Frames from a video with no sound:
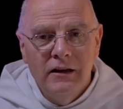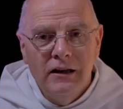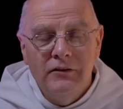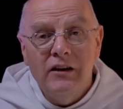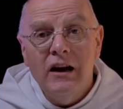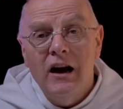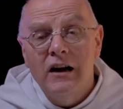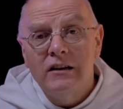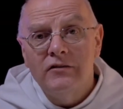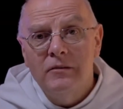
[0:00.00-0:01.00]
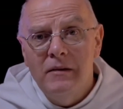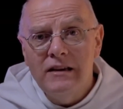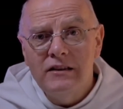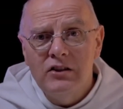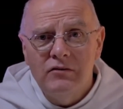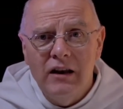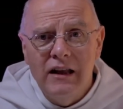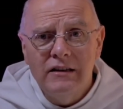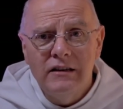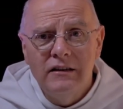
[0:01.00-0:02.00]
At the very heart of the message of
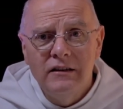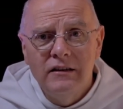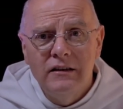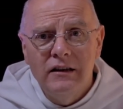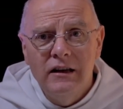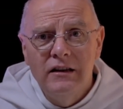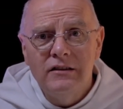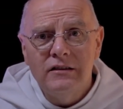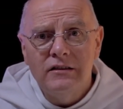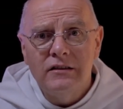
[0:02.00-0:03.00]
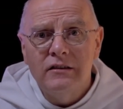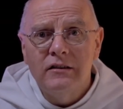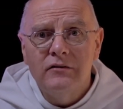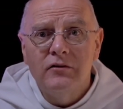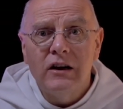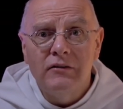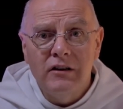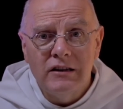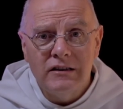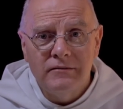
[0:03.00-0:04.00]
Lent is
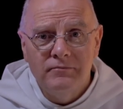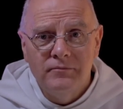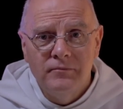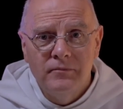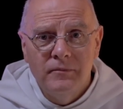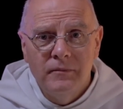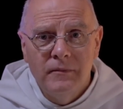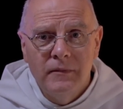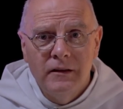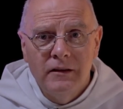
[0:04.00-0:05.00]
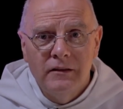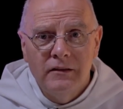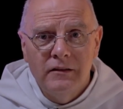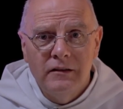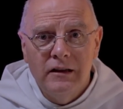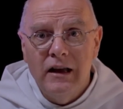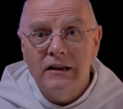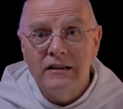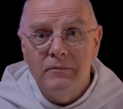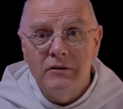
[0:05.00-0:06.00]
forgiveness, the
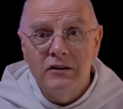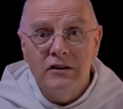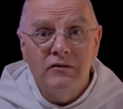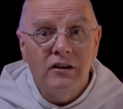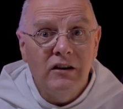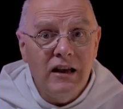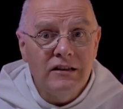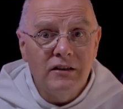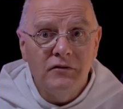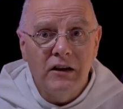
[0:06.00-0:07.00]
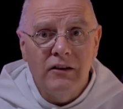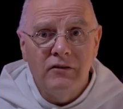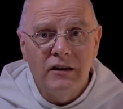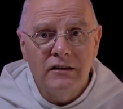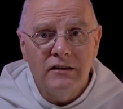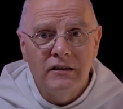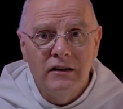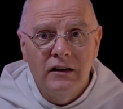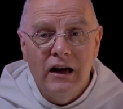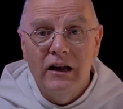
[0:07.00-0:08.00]
acceptance of the grace of forgiveness
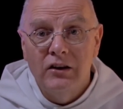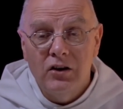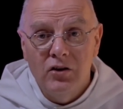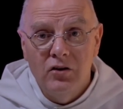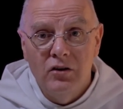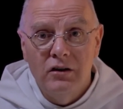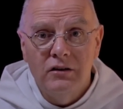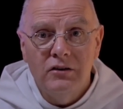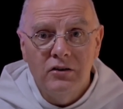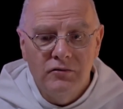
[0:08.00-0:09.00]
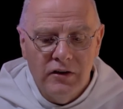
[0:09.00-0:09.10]
and the call to